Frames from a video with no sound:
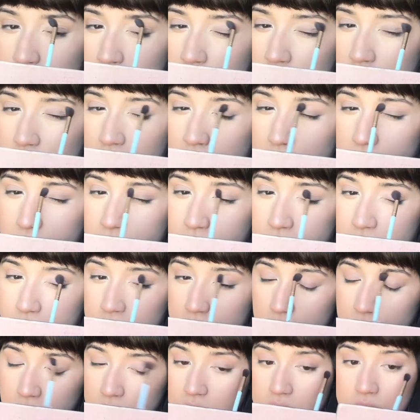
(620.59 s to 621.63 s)

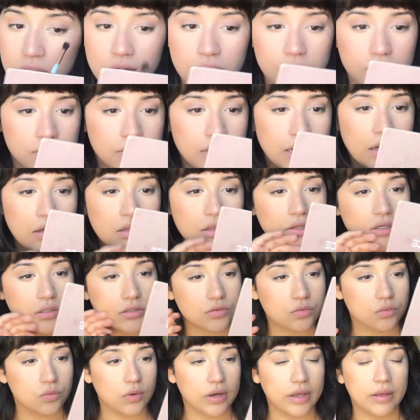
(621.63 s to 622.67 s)
now it looks
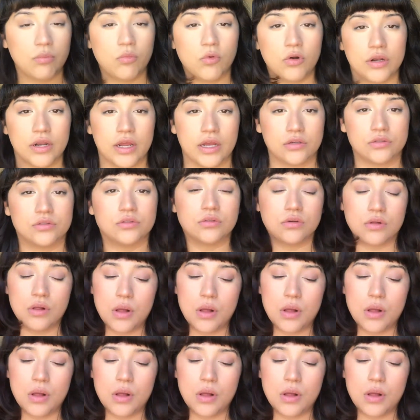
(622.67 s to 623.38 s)
way more natural.